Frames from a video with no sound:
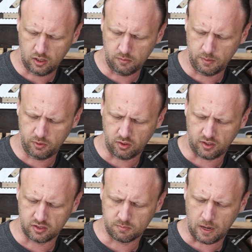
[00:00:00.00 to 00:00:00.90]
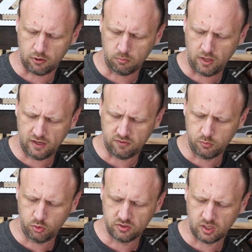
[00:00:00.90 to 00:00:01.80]
maybe like a spiral blade if I'm
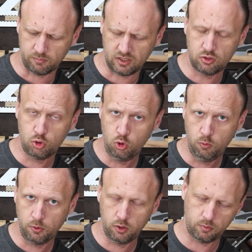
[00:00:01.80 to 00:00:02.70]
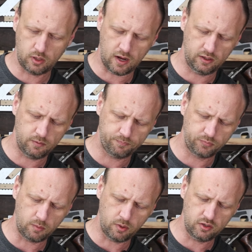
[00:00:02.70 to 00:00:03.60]
doing something super duper tiny.
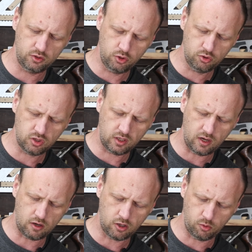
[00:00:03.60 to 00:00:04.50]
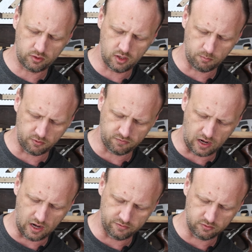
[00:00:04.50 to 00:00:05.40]
But usually I'll go with the number
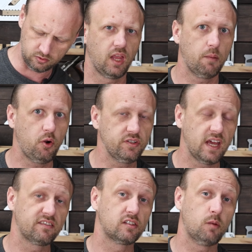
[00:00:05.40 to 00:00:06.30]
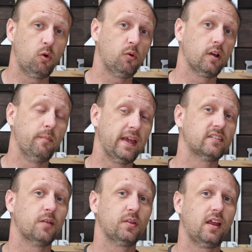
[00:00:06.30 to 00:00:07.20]
5. I'm always asked if someone were to make
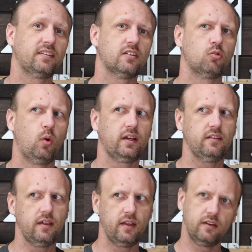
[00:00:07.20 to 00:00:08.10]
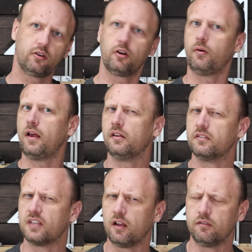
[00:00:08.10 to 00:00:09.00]
something like this, what could they then turn around
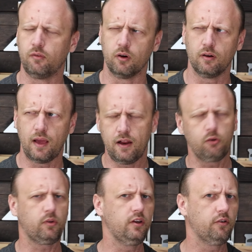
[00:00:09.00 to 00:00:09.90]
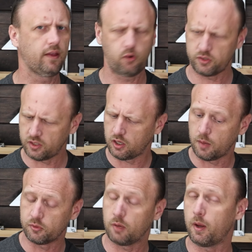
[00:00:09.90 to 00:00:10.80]
and sell it for? And I don't really know where that question
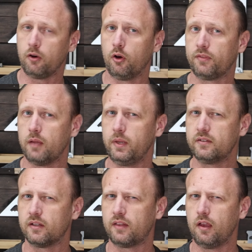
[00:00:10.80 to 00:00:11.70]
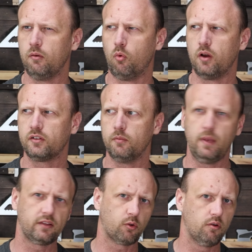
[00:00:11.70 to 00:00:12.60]
comes from. I don't know if that means that they want to
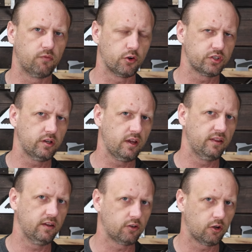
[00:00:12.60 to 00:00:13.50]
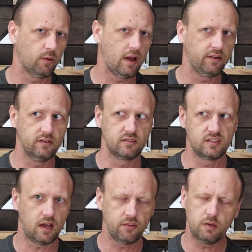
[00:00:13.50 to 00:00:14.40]
make their own version and then turn around and
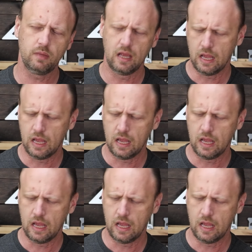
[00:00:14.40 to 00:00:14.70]
sell them.